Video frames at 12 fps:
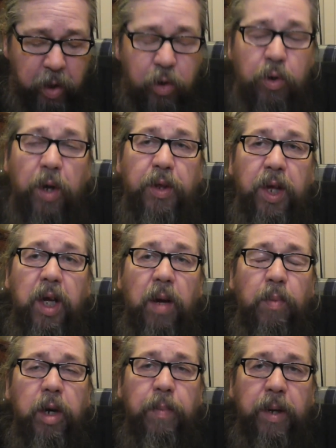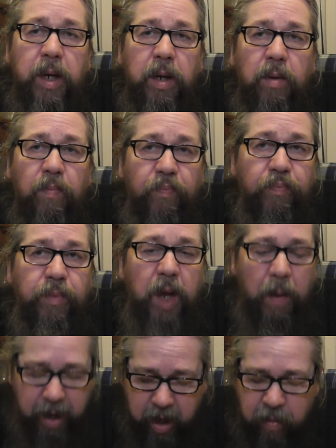So I think I'm going to be...
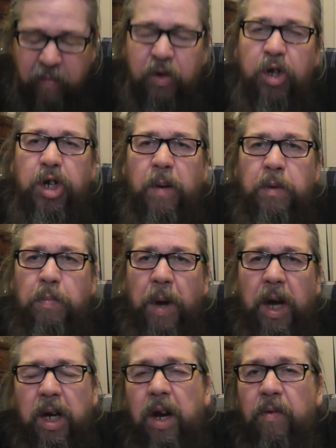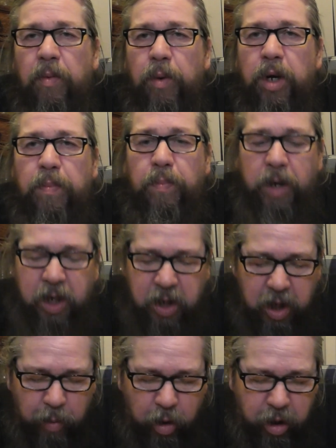I might keep a few chips back and have them on a piece
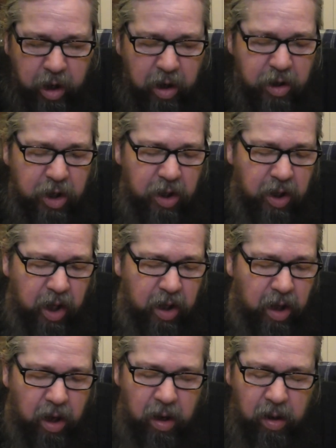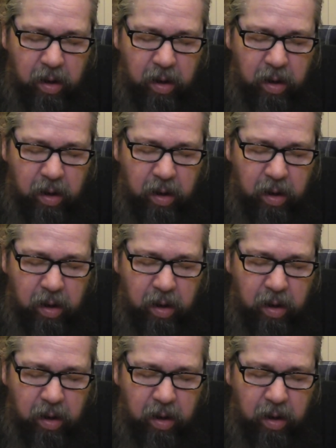in the morning or something like that.